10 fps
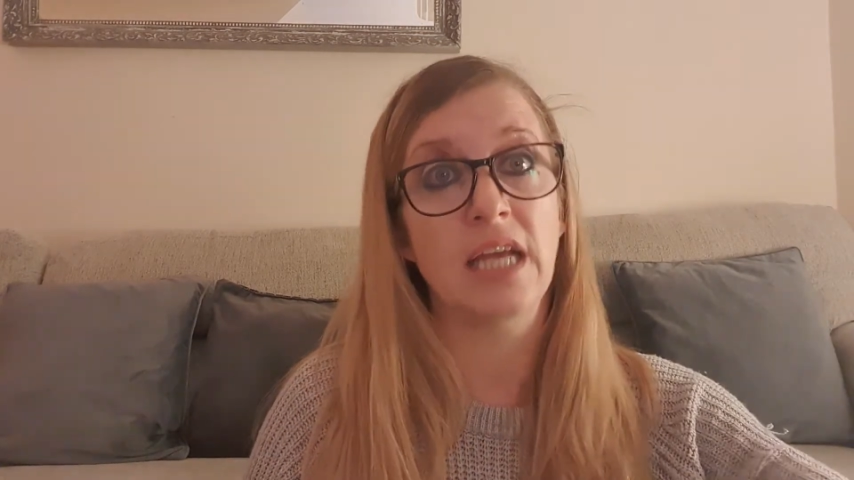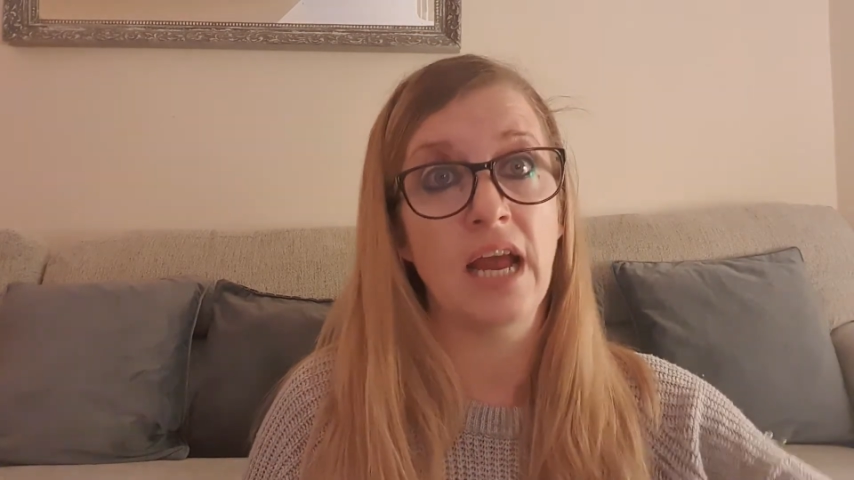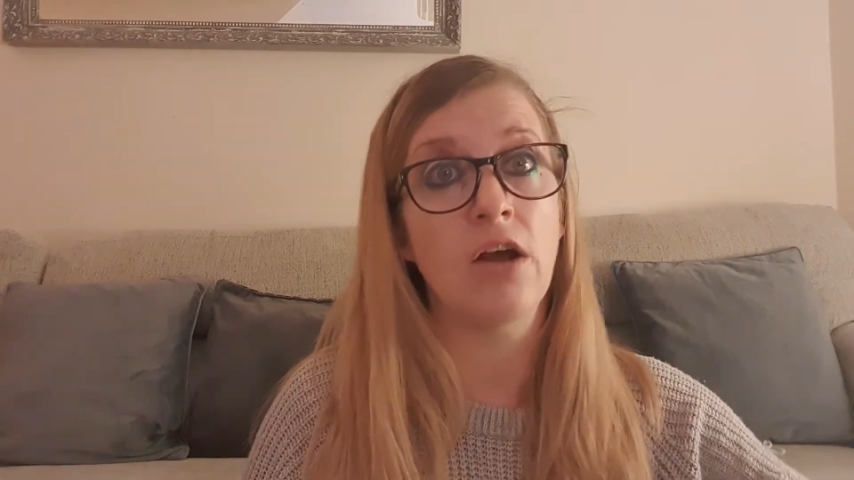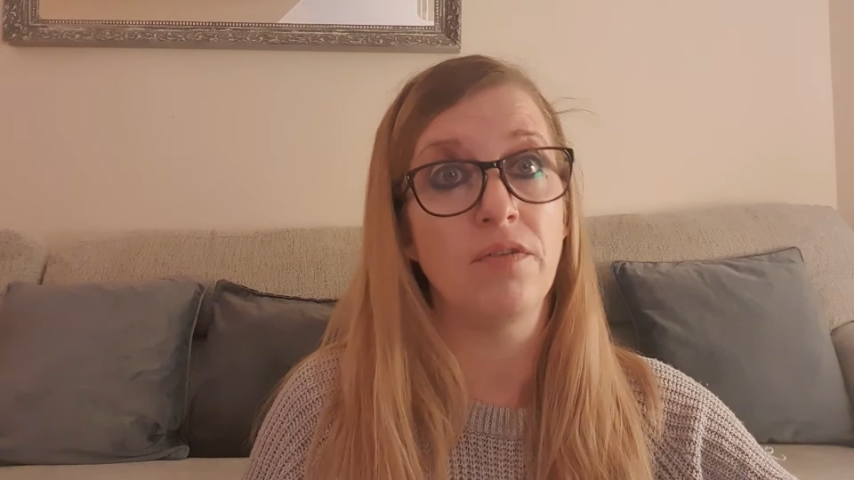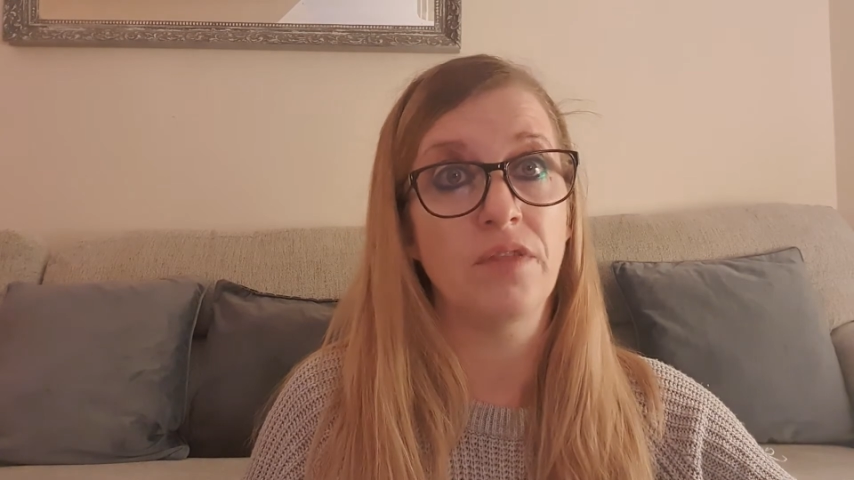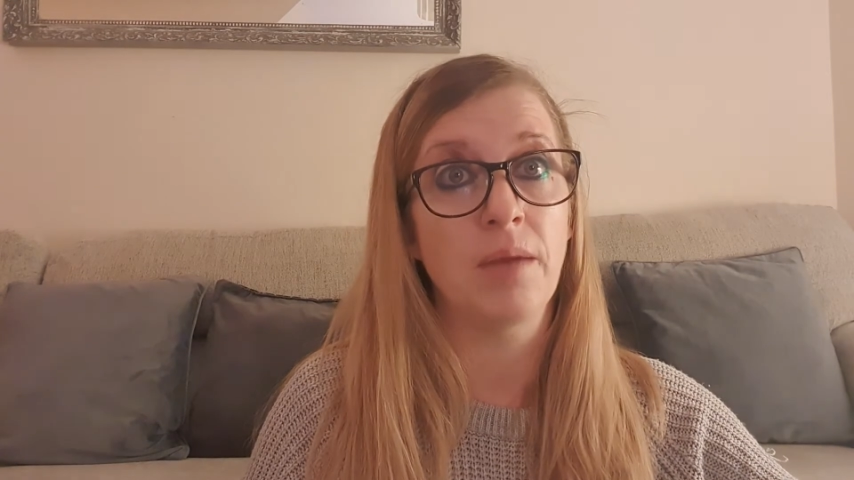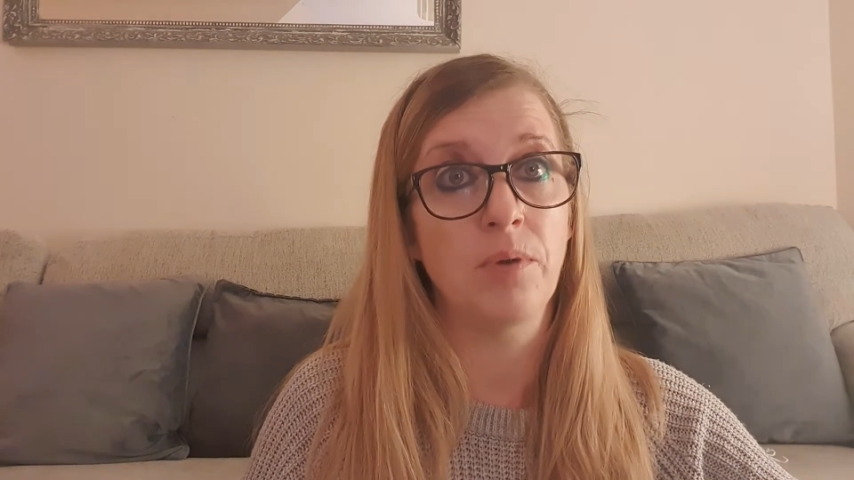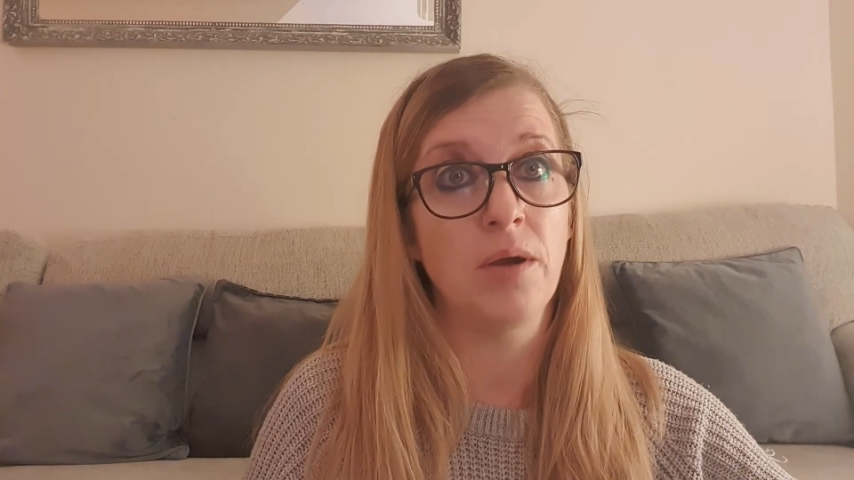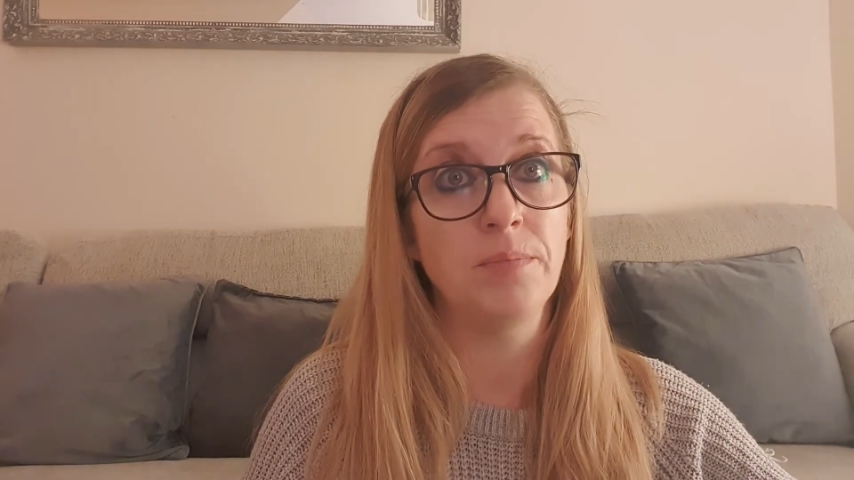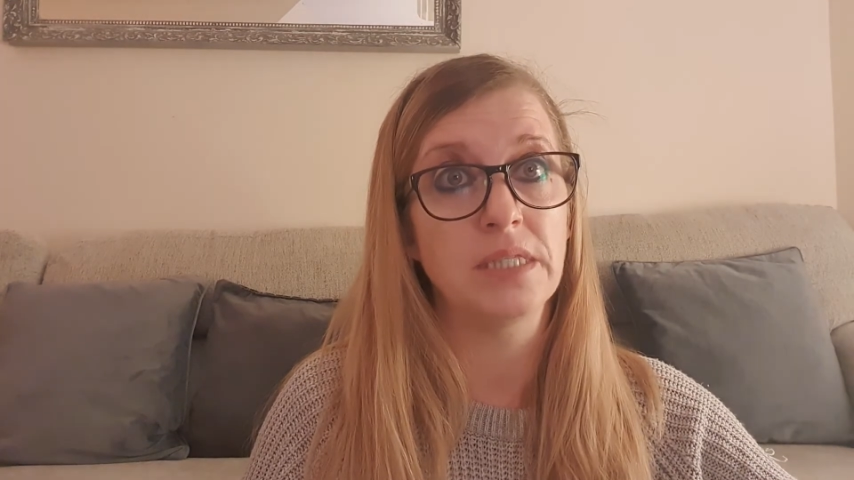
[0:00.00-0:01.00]
get off their
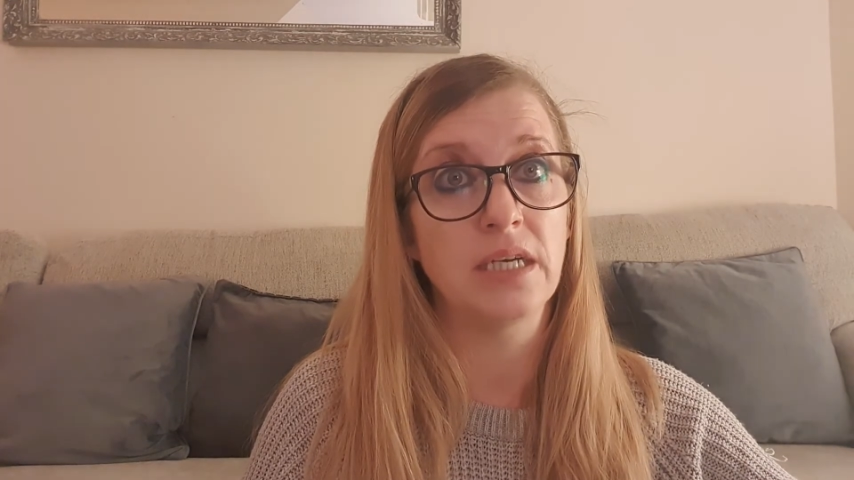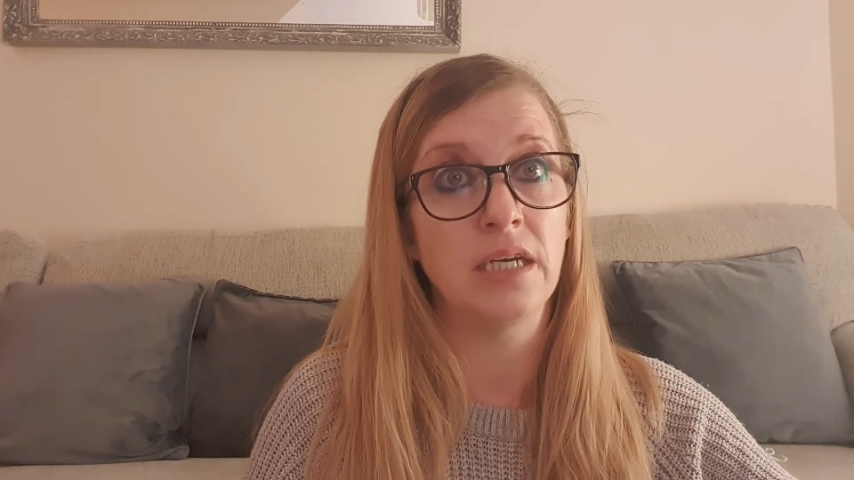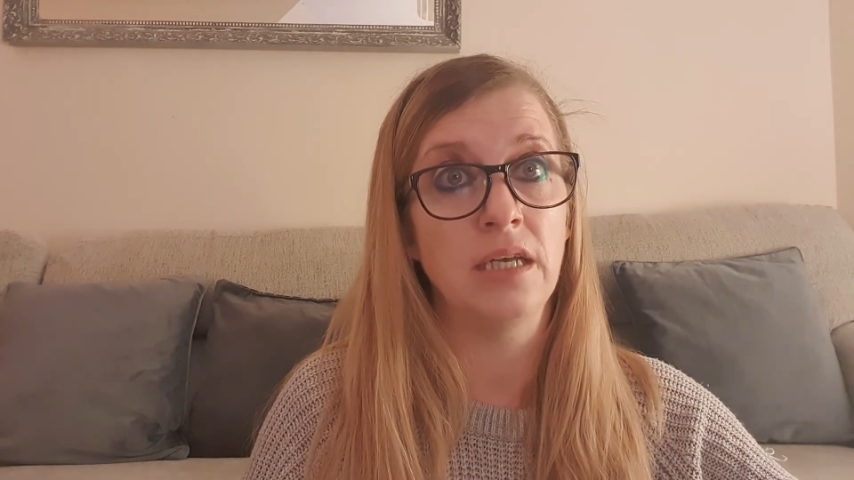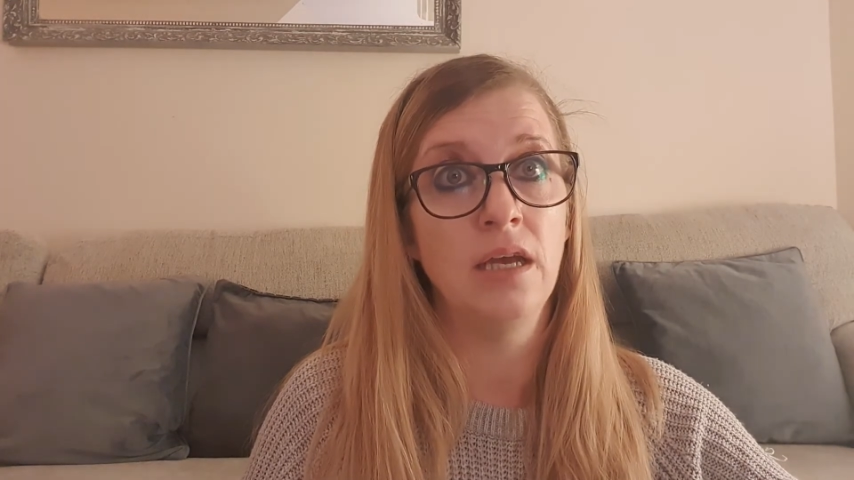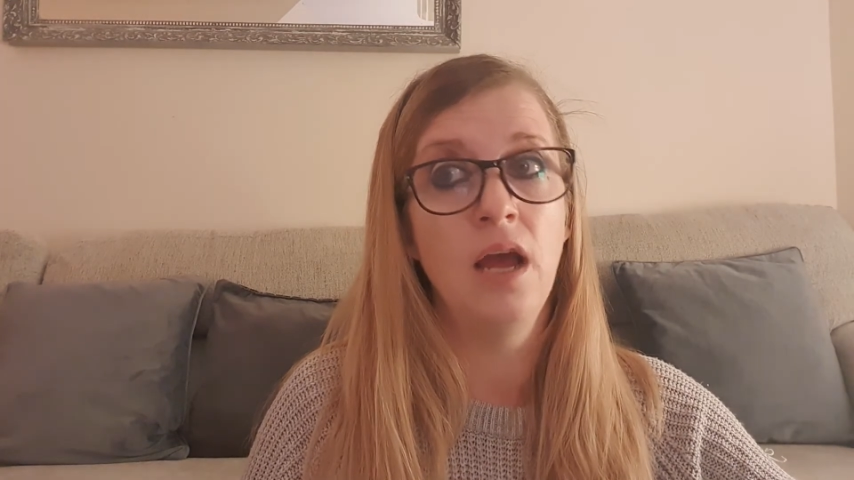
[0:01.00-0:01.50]
property